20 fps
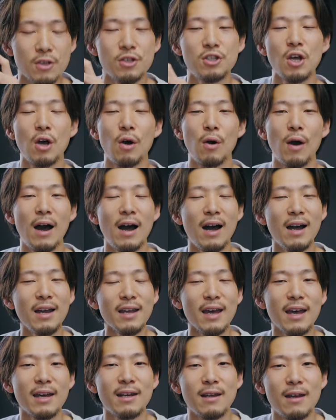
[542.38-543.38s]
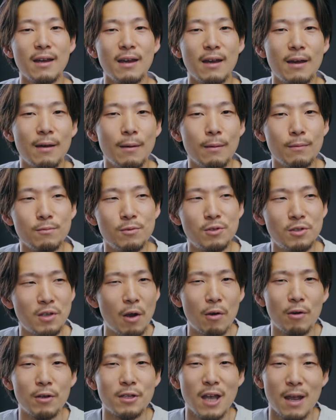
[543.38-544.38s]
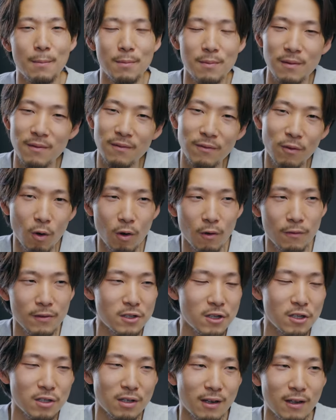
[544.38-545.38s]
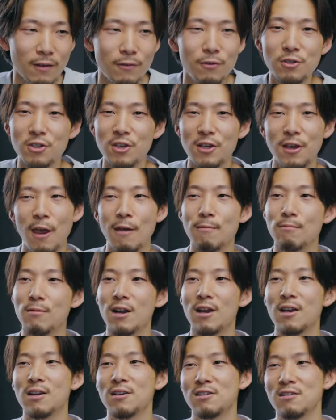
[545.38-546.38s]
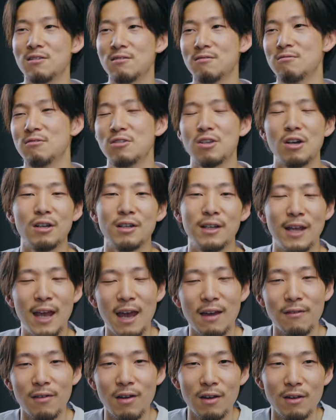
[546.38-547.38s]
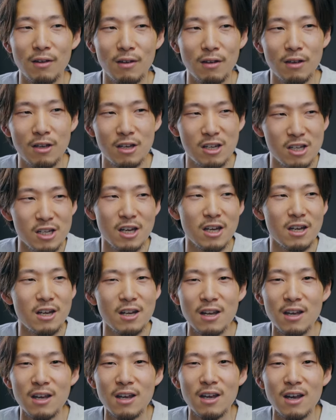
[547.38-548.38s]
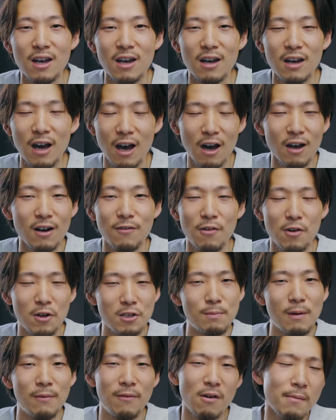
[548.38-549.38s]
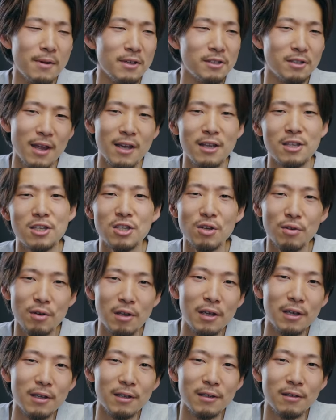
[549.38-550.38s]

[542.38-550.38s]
So, I had a stereotype before, which is like Fuji cameras don't have a good autofocus performance like Sony.